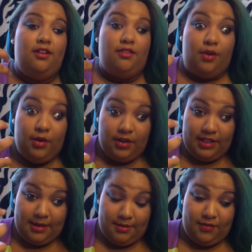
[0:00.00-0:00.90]

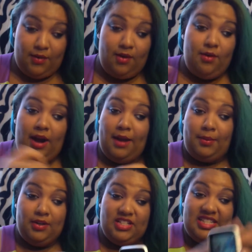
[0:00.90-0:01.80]
thoroughly before I
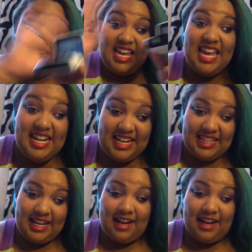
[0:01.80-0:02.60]
purchase anything.